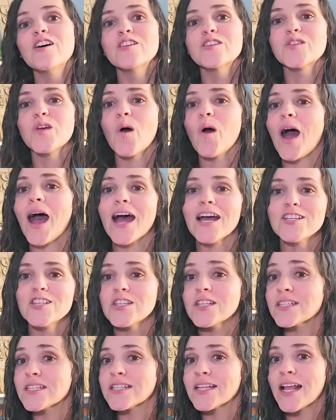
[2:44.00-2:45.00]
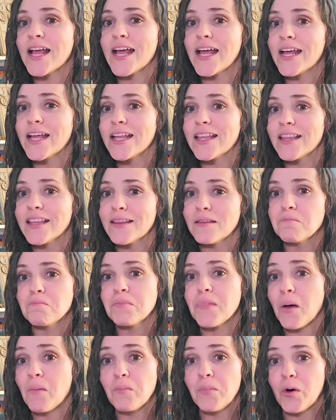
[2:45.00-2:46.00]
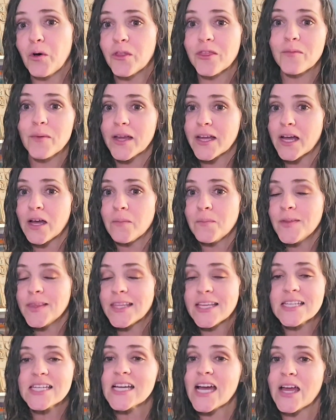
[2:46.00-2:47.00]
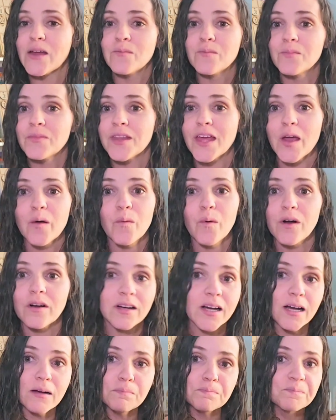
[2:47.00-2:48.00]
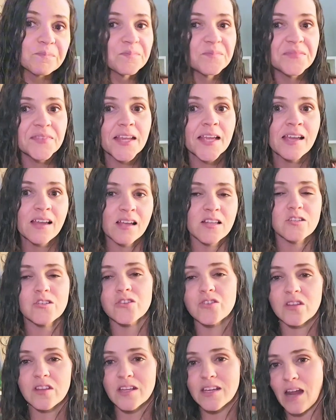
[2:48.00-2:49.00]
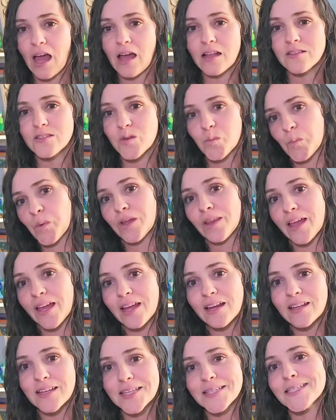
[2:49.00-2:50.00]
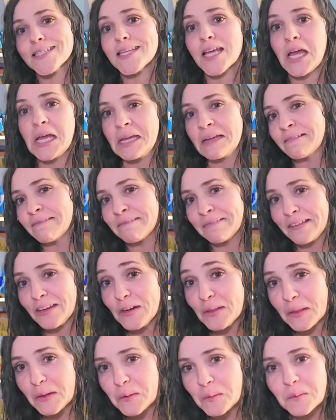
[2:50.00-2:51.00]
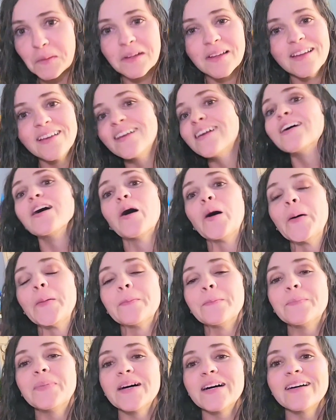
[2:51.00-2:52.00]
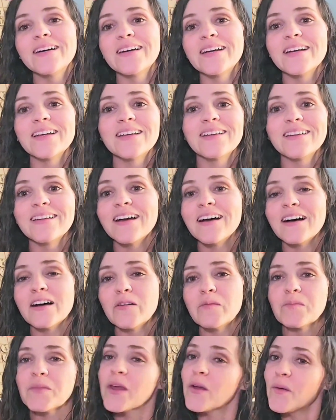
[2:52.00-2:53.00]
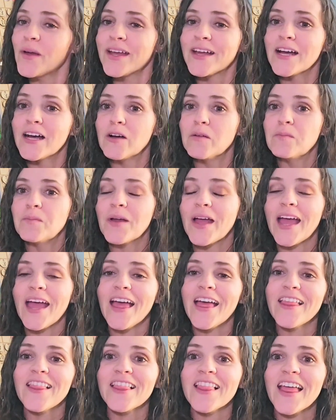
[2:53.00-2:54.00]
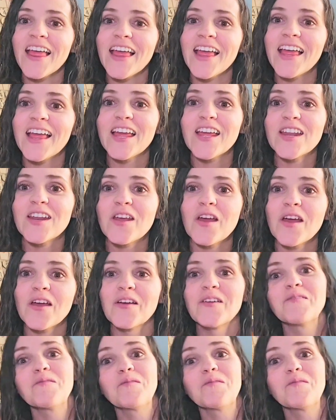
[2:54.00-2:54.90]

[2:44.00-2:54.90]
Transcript: So I just let them both wake up at the time they woke up. It's usually not super late because they're little, but they wake up, and then